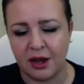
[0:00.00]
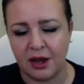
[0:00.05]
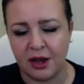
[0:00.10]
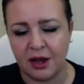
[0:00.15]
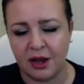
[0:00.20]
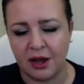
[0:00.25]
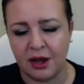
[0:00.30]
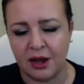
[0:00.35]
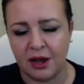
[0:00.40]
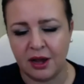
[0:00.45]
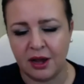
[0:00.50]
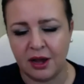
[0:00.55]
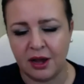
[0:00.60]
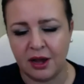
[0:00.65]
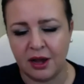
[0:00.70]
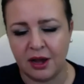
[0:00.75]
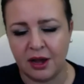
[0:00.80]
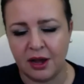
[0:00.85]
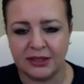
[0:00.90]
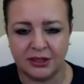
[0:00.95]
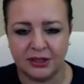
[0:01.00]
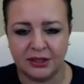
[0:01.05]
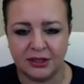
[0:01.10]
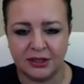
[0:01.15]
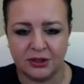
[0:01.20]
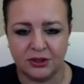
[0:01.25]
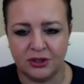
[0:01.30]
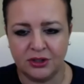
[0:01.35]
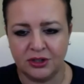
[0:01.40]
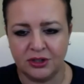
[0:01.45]
Operate with a
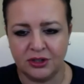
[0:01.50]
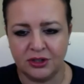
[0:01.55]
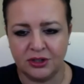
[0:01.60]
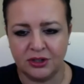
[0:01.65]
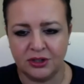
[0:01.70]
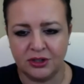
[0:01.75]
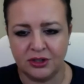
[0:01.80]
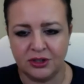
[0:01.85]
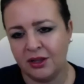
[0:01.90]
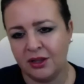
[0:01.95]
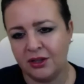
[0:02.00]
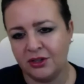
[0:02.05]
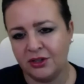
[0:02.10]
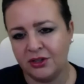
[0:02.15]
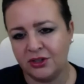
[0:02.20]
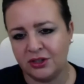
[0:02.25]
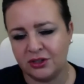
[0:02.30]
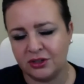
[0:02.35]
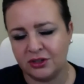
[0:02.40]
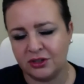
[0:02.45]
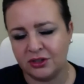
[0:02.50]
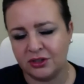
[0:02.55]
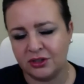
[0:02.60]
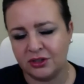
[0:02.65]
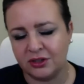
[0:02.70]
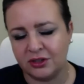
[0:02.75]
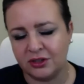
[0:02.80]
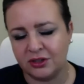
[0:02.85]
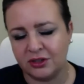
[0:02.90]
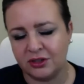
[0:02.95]
plastic surgeon, a urologist,
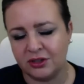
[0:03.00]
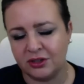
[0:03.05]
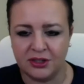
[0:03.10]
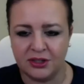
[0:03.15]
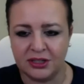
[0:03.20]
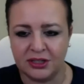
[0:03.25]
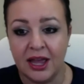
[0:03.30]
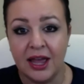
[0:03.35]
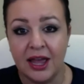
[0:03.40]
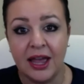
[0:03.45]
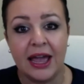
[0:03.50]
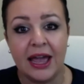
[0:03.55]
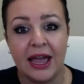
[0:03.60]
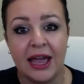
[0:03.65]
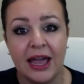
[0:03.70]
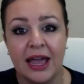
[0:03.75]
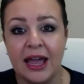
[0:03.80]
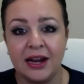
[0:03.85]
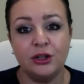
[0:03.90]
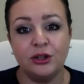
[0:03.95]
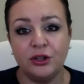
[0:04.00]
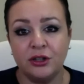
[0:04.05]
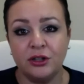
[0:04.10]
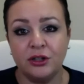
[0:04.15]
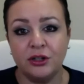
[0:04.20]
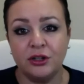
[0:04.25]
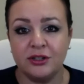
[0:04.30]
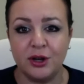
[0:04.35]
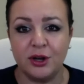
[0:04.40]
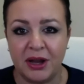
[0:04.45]
gynecologist. And I
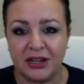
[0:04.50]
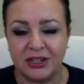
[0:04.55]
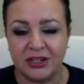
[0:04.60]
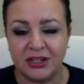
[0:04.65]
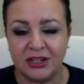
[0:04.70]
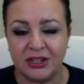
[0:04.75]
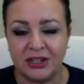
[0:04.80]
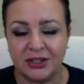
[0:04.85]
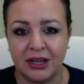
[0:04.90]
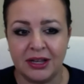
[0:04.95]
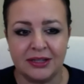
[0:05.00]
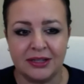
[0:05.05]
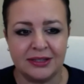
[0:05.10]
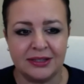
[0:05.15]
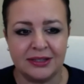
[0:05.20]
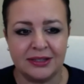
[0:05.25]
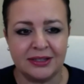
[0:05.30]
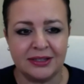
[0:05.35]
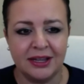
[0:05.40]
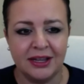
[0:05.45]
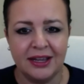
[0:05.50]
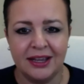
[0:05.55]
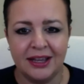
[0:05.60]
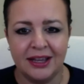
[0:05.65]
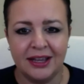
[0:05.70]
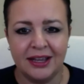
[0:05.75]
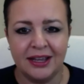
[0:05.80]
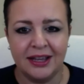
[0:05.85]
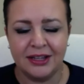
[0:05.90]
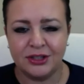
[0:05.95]
learned so much because
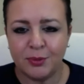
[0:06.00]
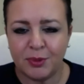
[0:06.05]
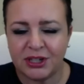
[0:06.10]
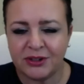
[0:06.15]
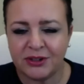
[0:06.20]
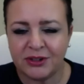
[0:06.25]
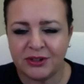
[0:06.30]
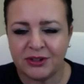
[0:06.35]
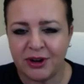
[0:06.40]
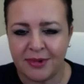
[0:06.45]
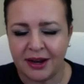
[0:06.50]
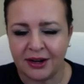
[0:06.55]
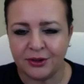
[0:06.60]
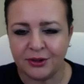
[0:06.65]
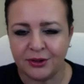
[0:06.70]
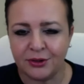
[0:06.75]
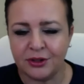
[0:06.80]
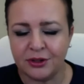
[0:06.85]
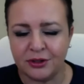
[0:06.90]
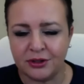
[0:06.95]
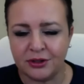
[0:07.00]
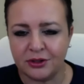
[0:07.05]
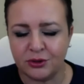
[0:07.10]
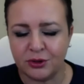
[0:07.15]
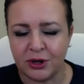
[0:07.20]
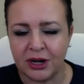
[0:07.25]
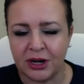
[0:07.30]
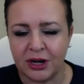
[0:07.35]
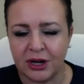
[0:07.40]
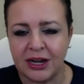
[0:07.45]
so much of our medical
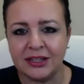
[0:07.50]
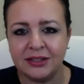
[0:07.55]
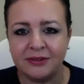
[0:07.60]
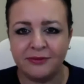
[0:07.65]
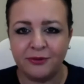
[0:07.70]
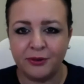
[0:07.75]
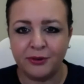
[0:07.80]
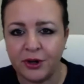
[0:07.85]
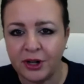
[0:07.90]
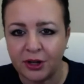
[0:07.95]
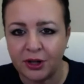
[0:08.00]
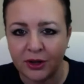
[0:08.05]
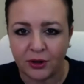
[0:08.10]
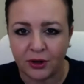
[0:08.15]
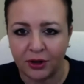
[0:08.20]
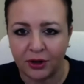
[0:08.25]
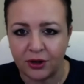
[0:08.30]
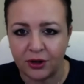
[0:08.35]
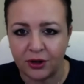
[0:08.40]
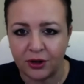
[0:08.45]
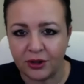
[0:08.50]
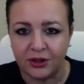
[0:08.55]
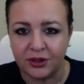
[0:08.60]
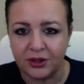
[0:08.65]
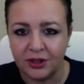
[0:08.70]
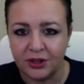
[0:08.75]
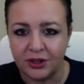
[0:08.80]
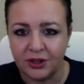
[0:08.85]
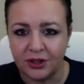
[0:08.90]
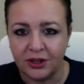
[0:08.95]
training is vertical.
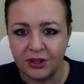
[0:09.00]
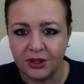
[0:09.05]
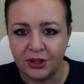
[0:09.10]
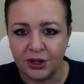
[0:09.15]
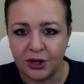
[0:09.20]
Yeah.